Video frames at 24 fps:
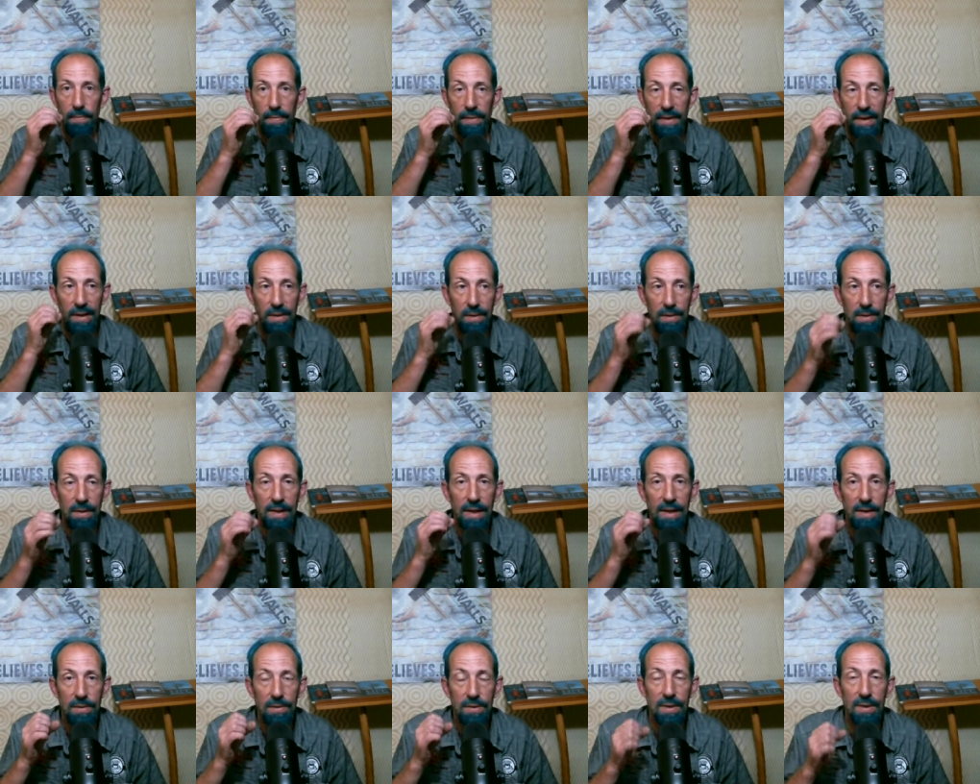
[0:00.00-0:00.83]
And
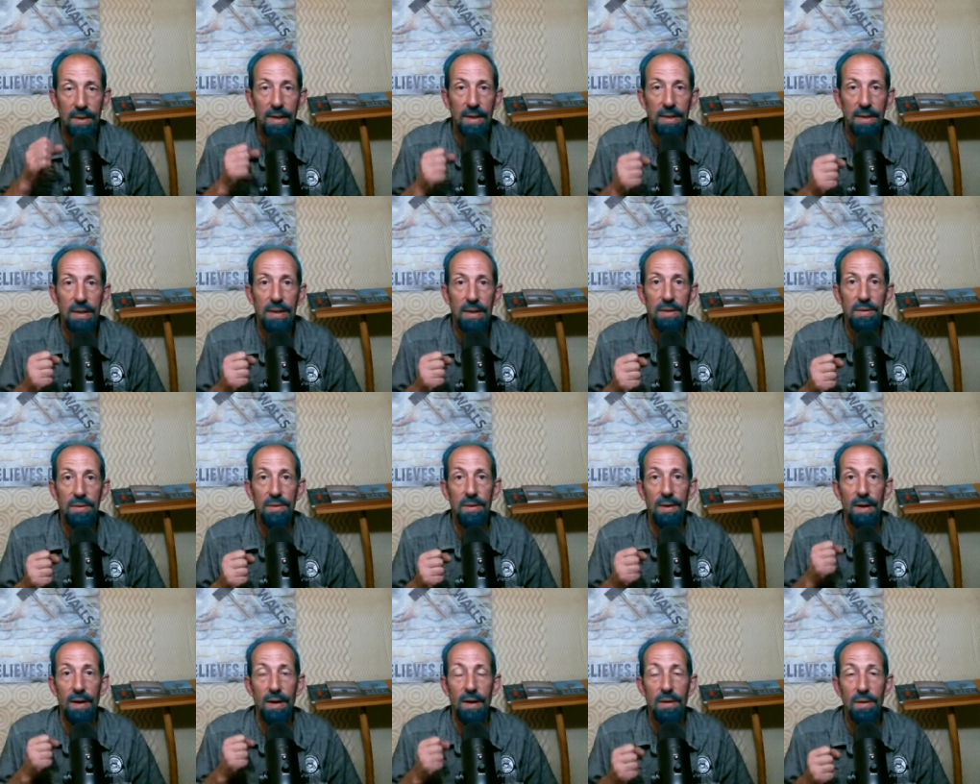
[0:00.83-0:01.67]
let's get this
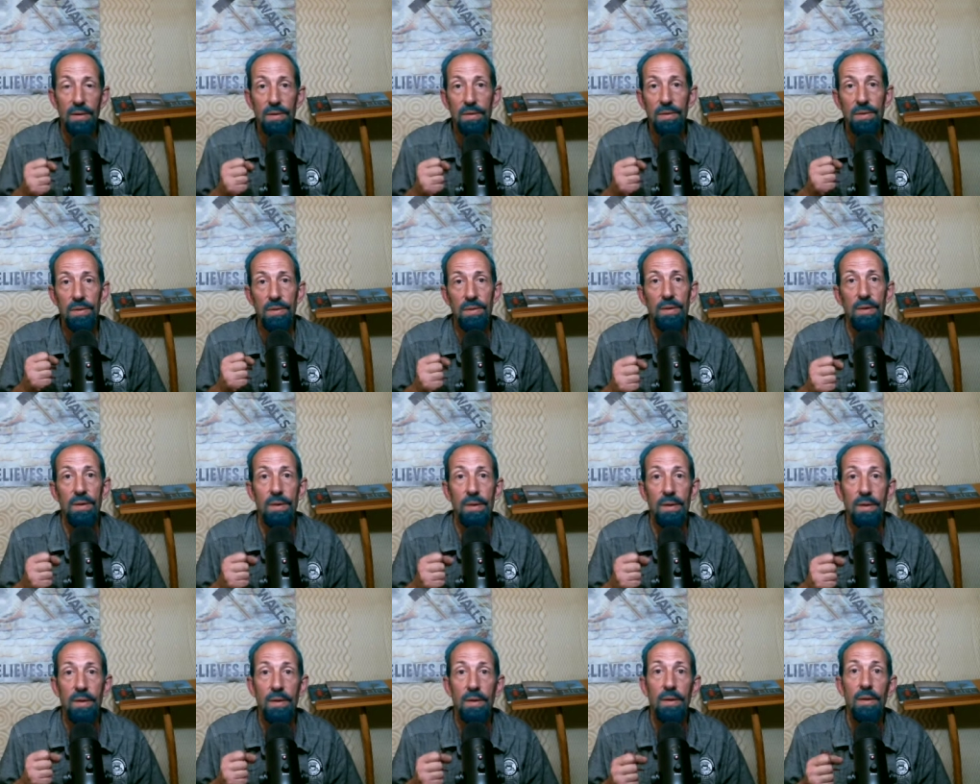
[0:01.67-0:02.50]

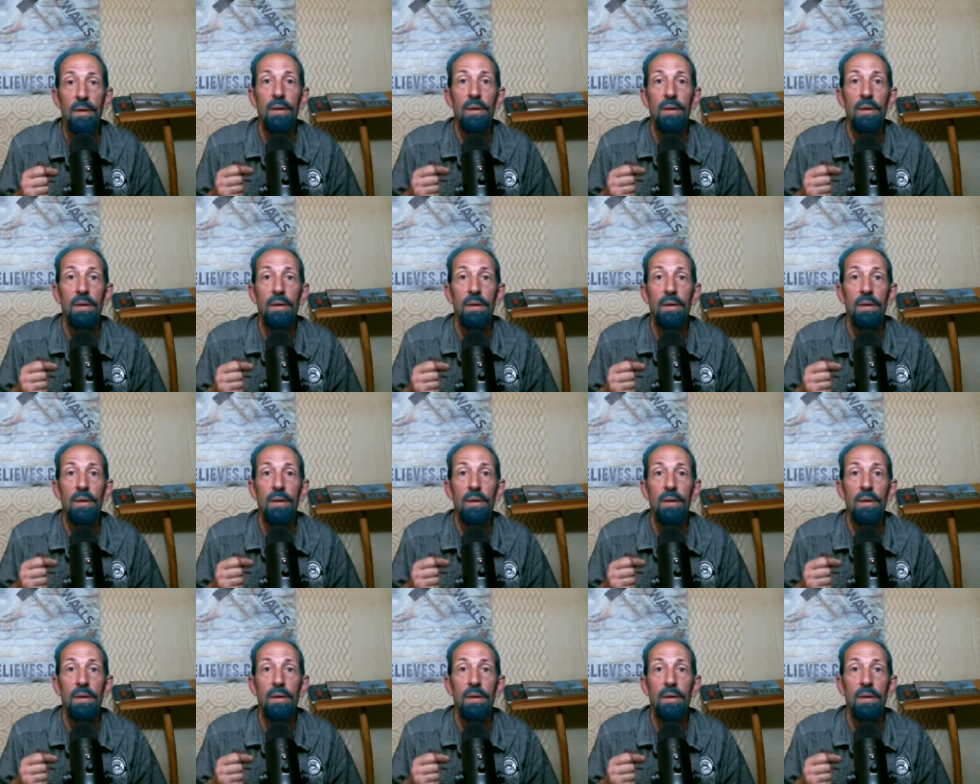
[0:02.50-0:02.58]
understood.